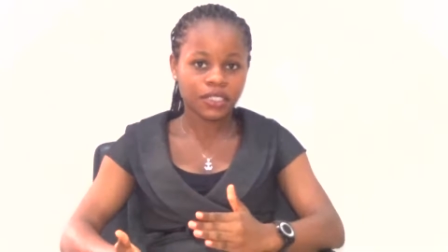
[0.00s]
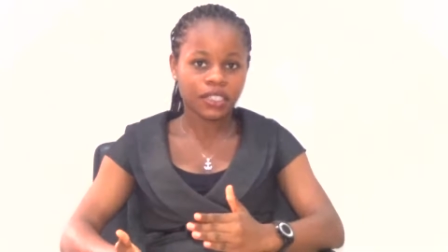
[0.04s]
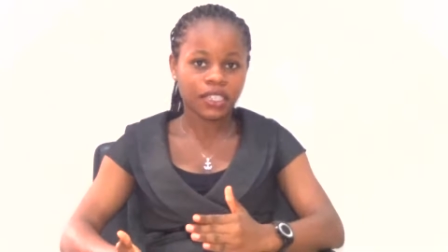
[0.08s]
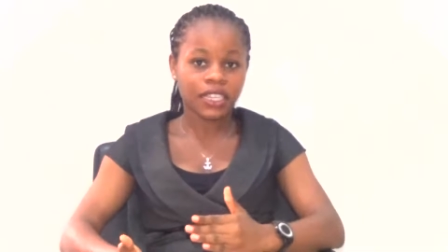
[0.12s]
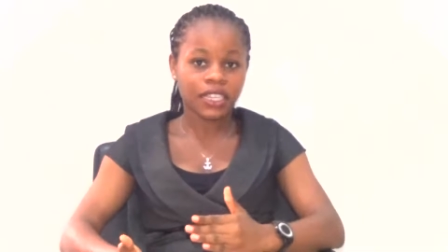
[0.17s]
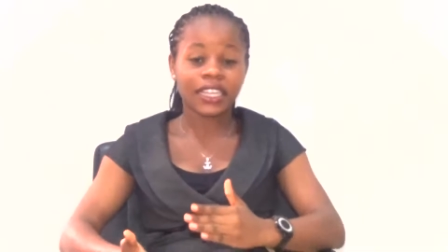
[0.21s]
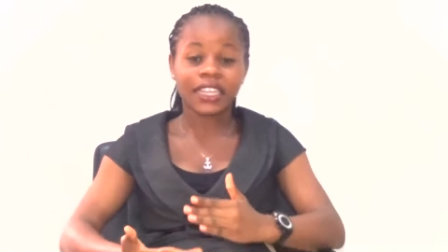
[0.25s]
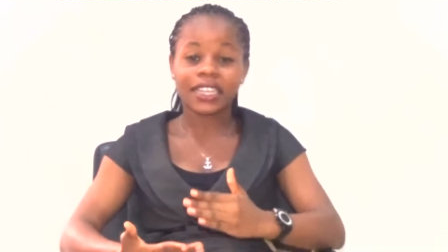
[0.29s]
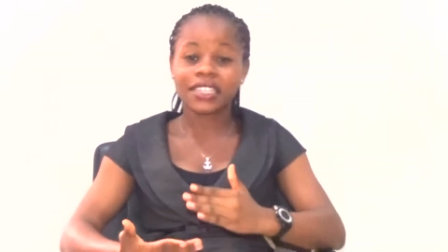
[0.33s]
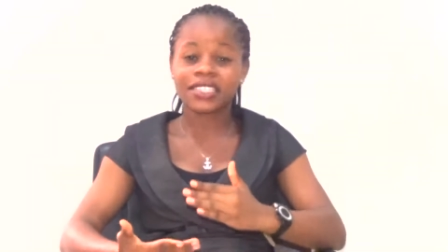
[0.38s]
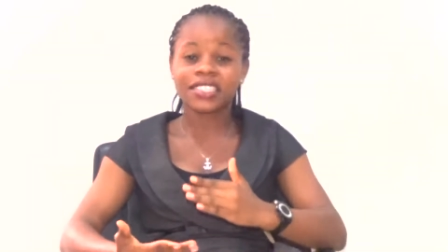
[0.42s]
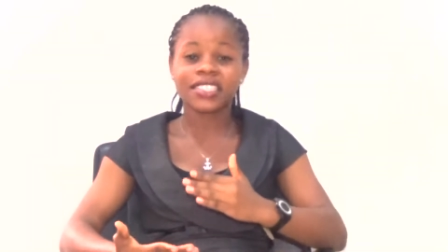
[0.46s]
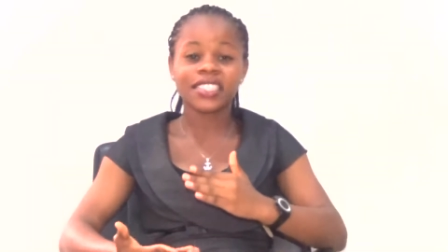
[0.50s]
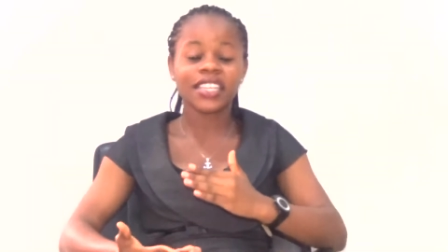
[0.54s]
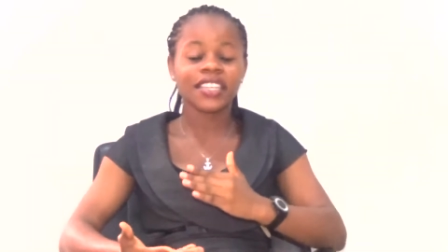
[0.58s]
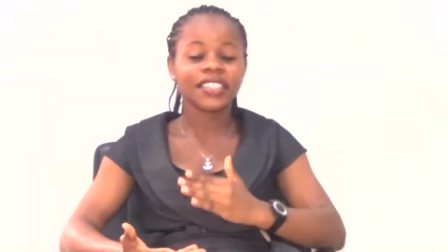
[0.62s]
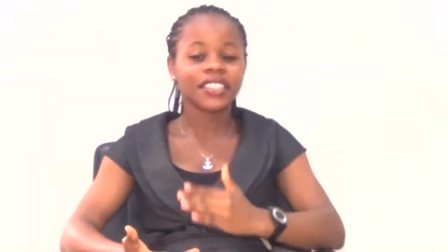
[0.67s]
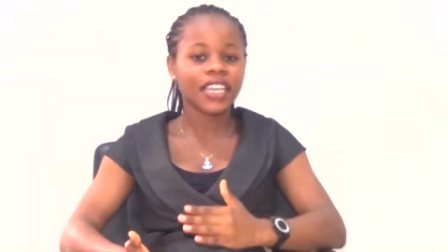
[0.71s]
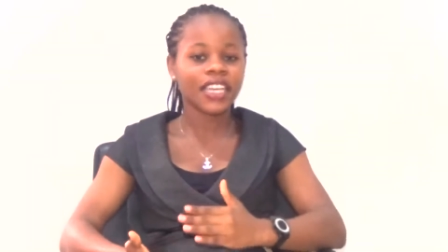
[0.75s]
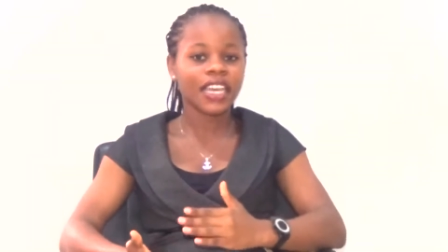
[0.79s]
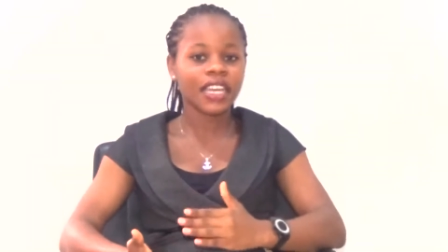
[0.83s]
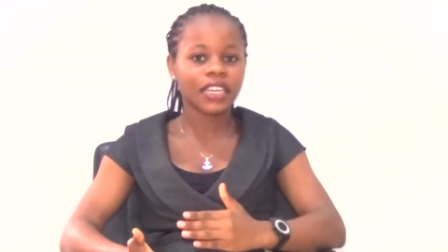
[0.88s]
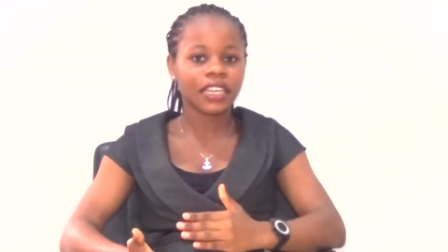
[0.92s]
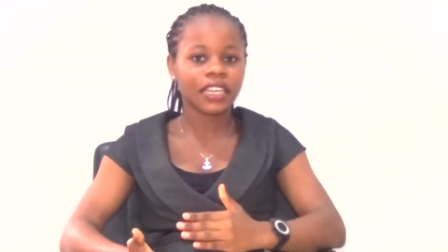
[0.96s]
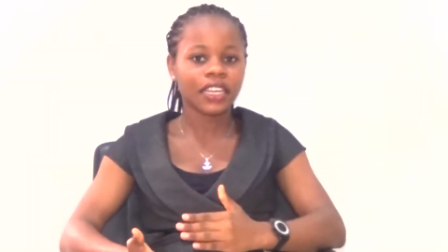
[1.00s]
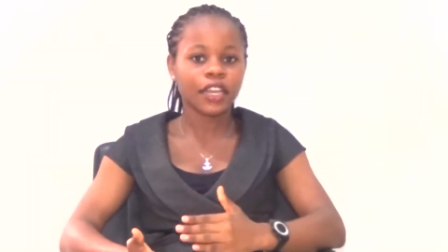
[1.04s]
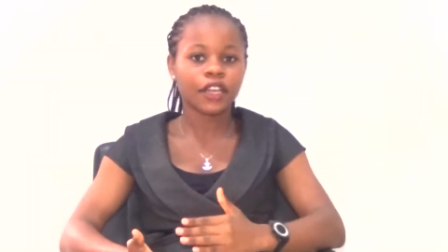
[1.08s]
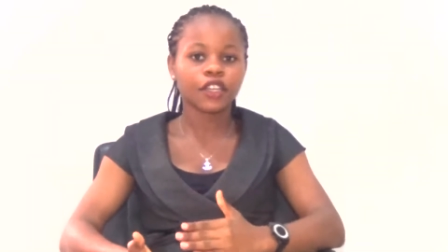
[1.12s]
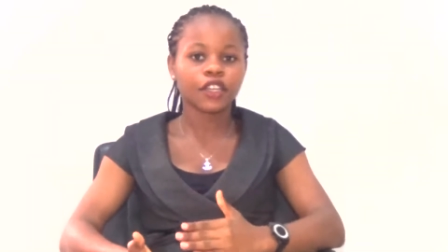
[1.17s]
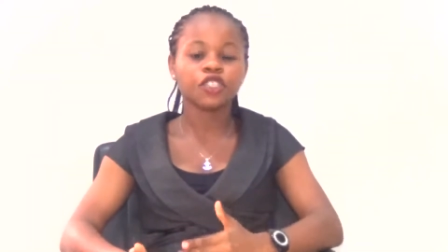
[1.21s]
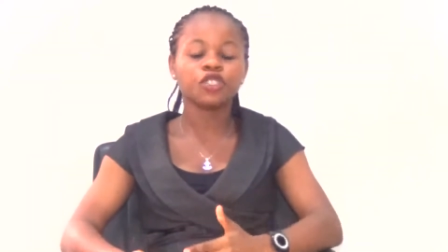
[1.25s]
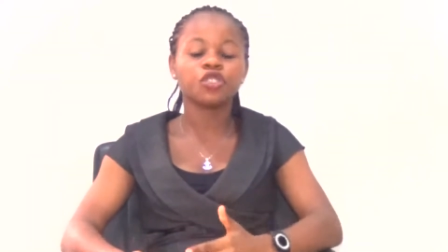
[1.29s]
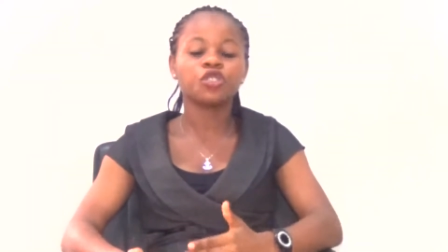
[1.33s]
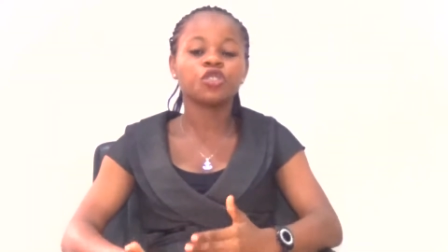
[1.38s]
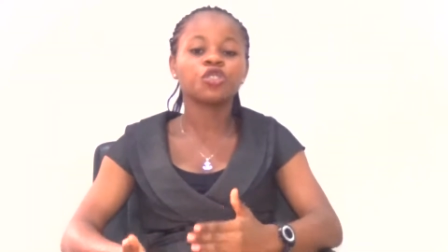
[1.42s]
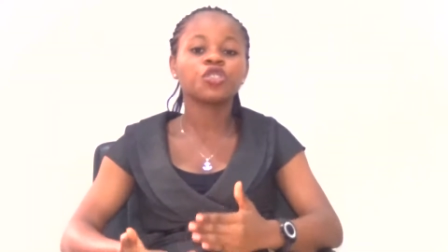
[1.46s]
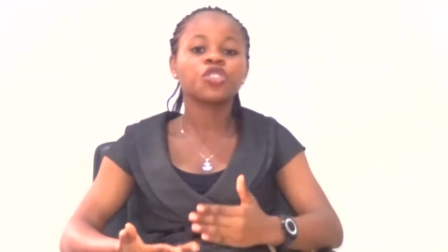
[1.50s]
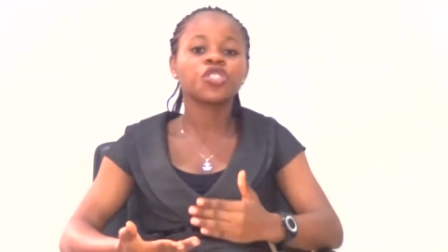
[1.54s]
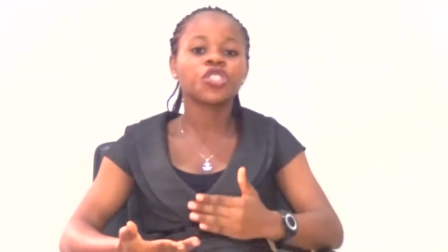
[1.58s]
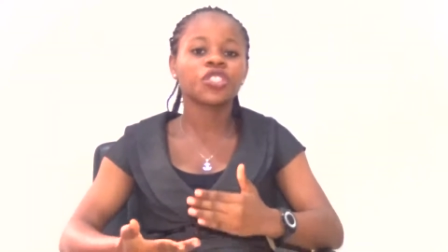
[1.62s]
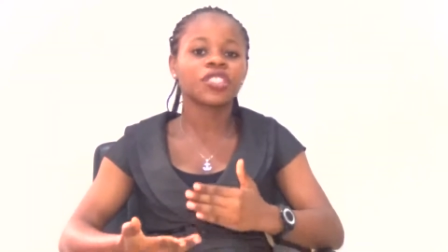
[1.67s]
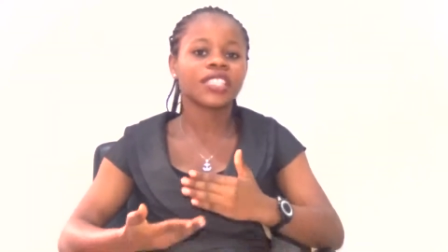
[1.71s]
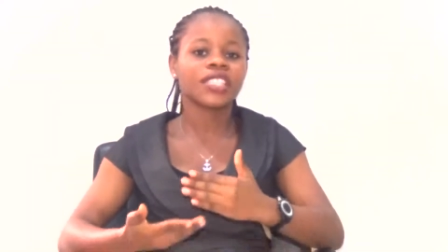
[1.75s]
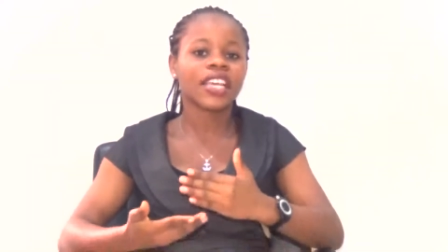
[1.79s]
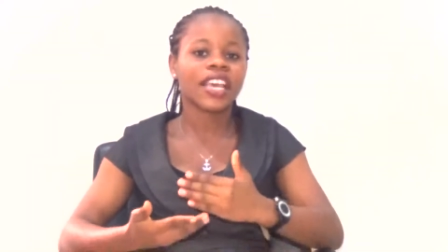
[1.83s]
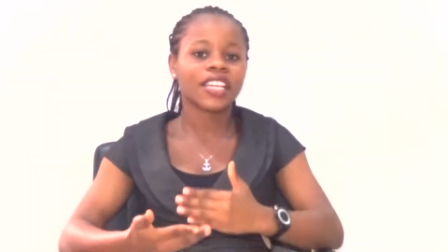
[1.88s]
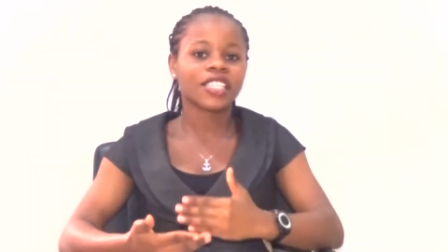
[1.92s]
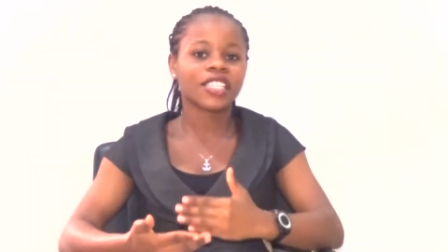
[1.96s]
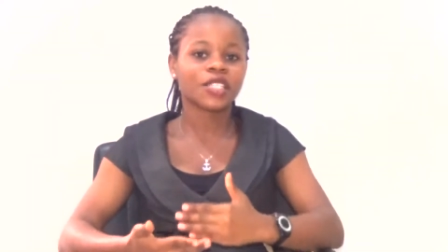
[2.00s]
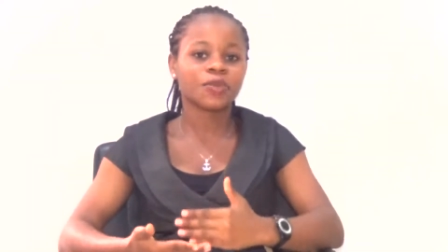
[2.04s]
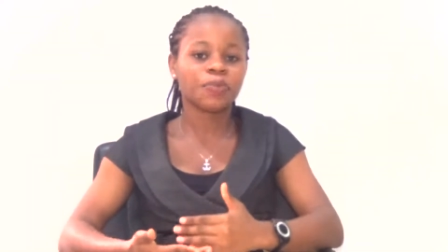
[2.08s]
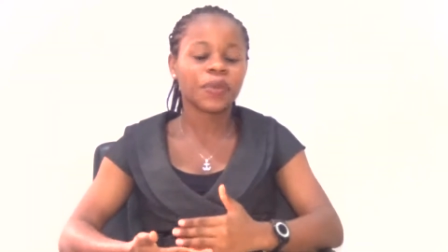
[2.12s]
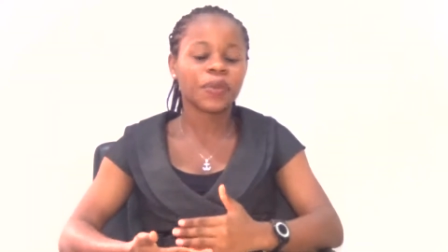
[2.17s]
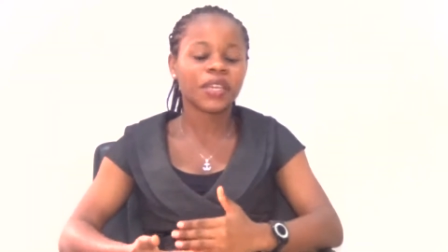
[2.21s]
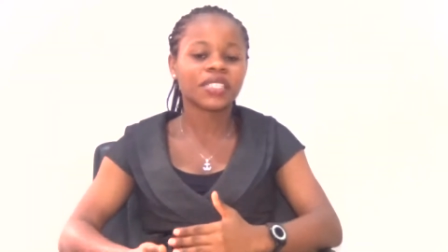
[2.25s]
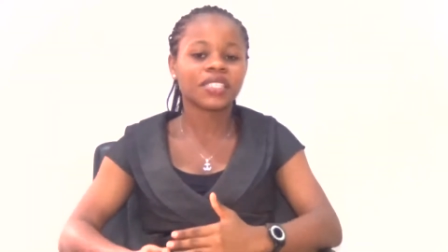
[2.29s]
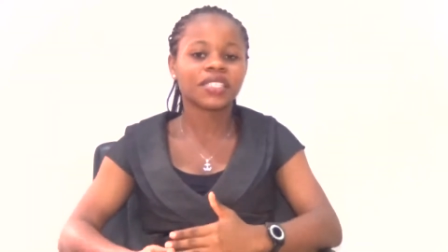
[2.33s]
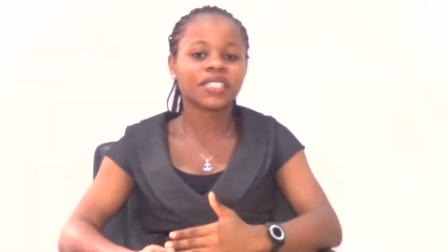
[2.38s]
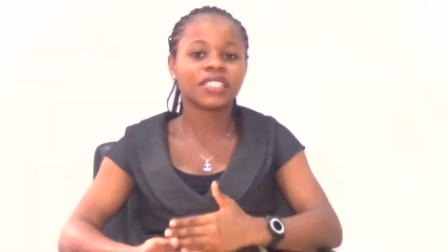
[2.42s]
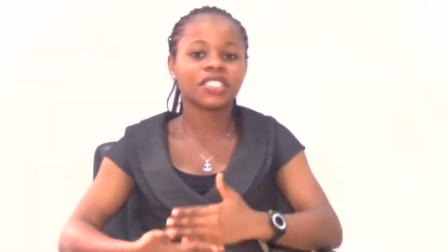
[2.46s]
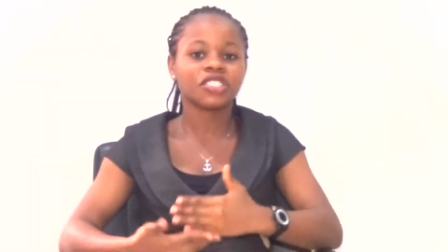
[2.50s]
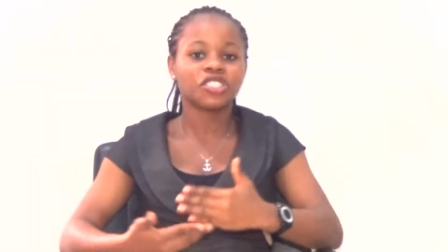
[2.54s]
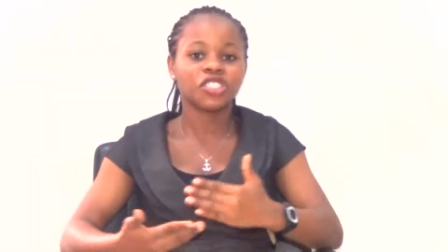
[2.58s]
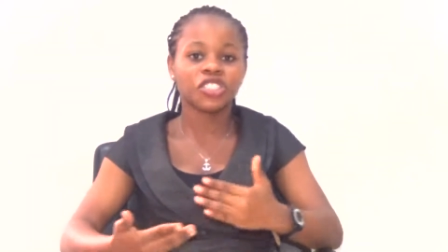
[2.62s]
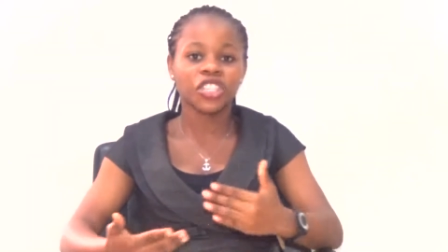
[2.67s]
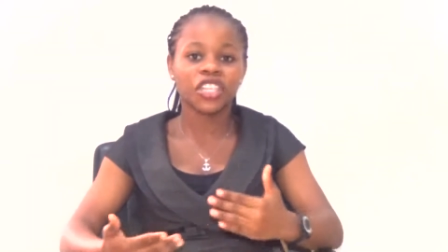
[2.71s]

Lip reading: like I said earlier, you don't just expect the